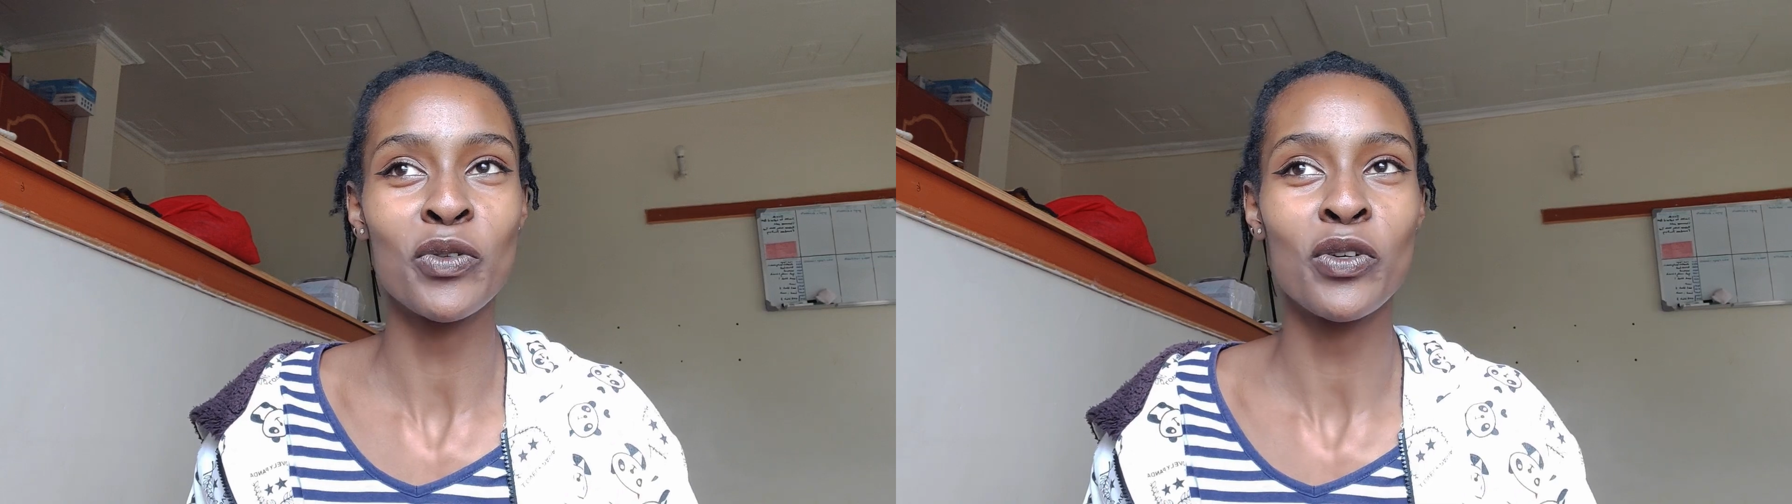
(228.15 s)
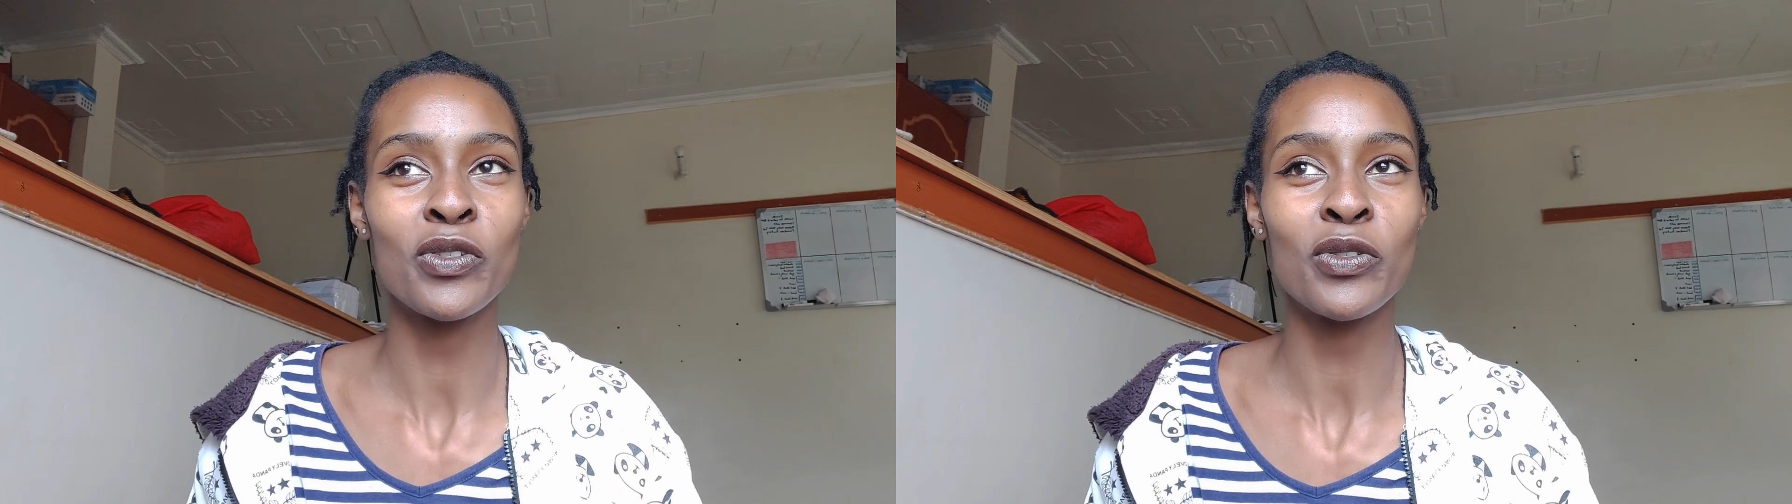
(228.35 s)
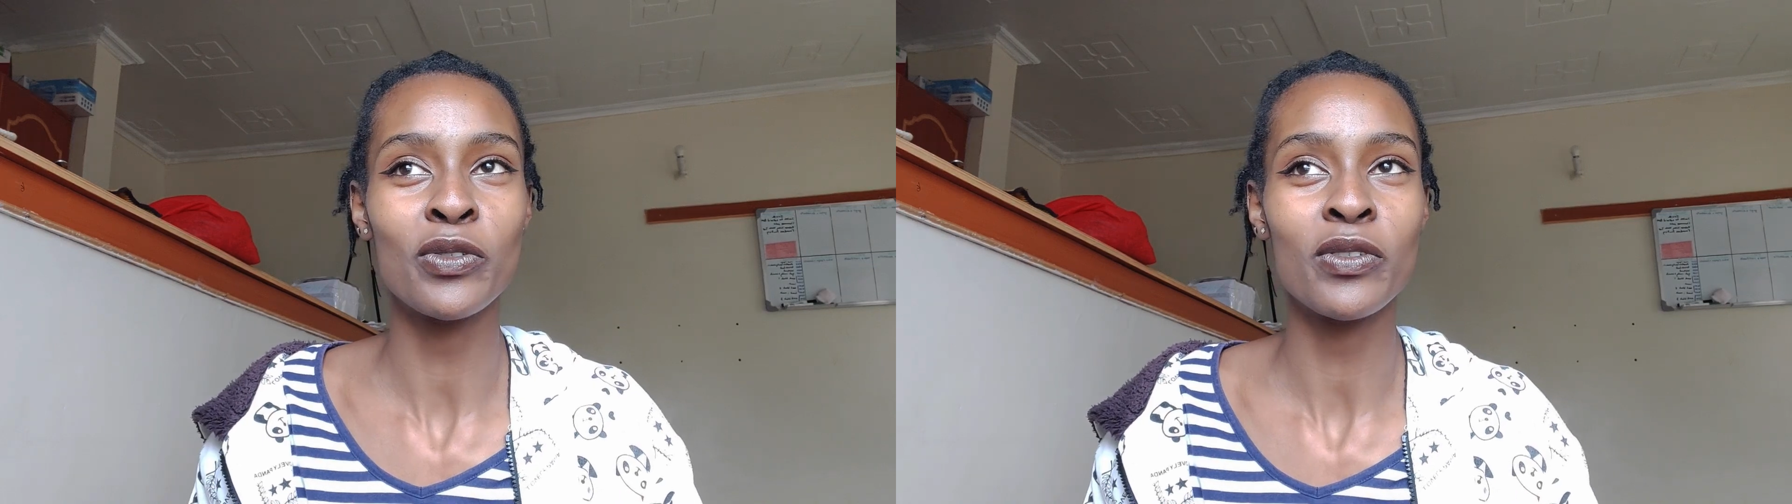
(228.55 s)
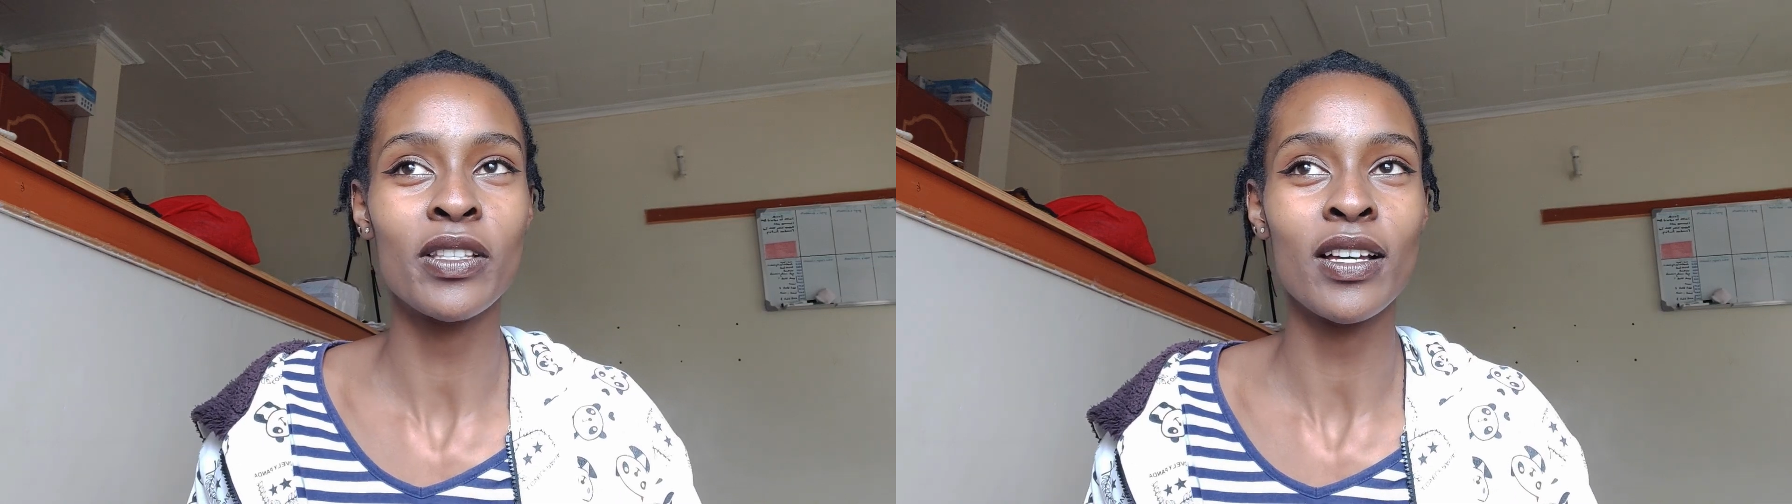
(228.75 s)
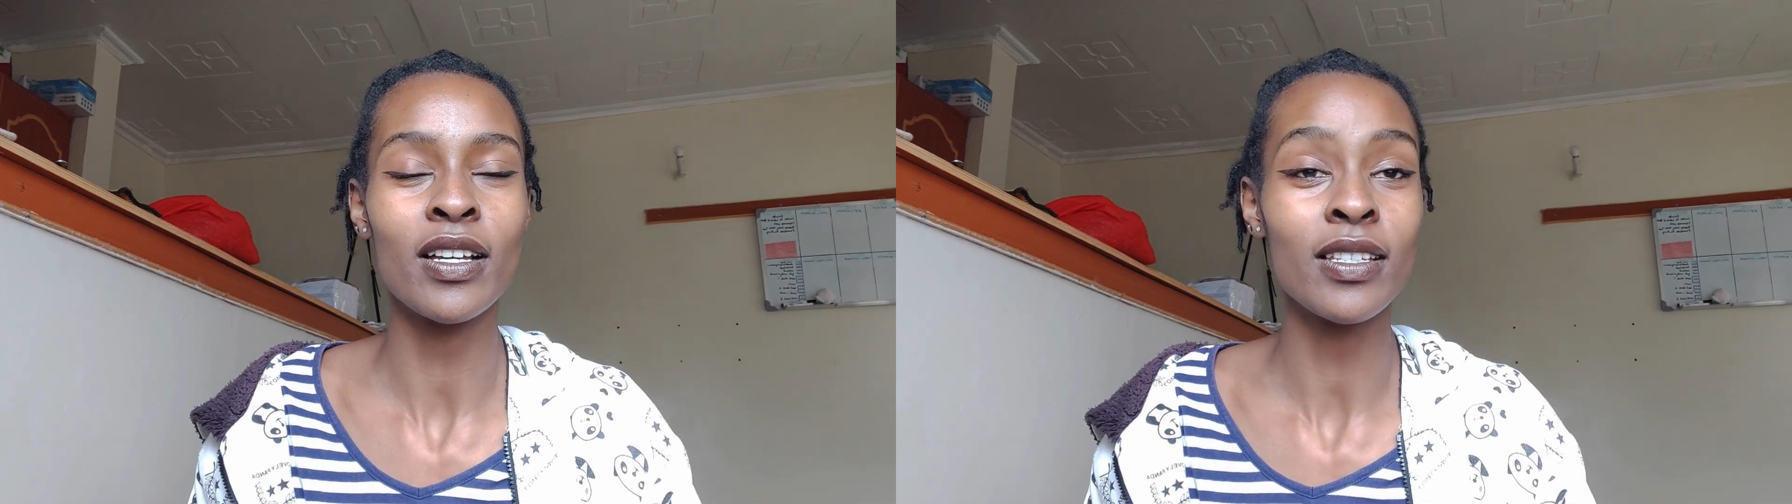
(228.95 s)
to go do
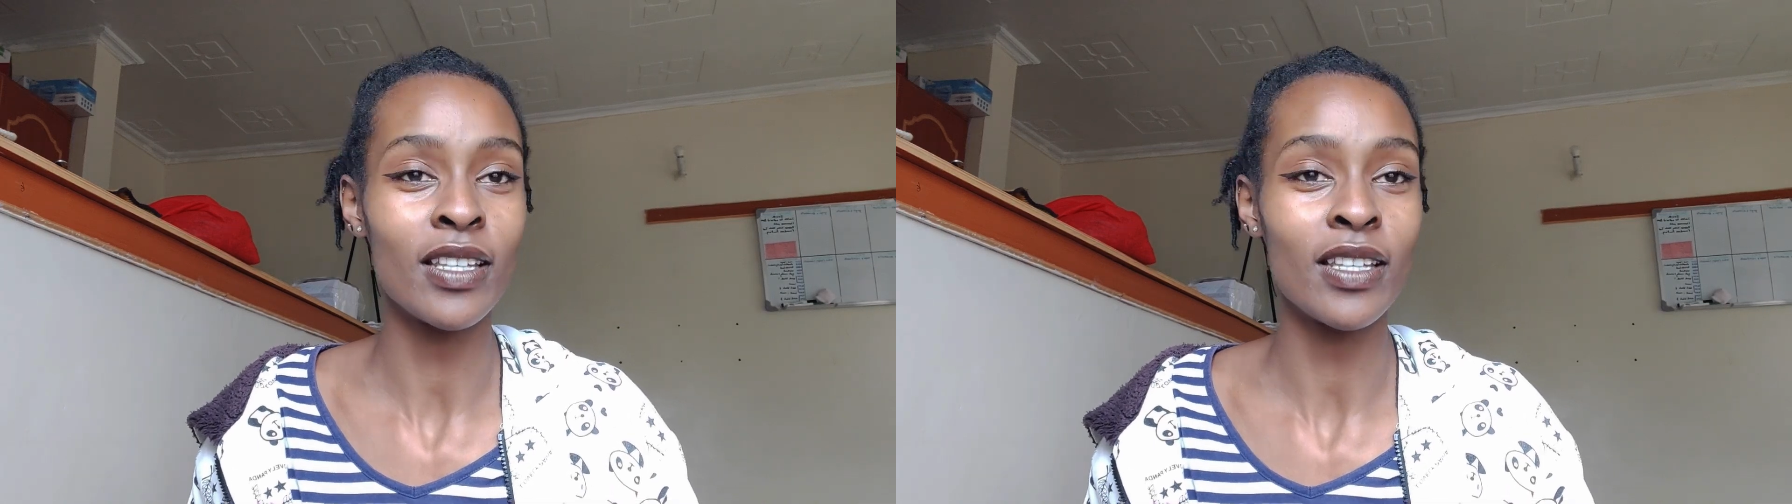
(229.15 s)
the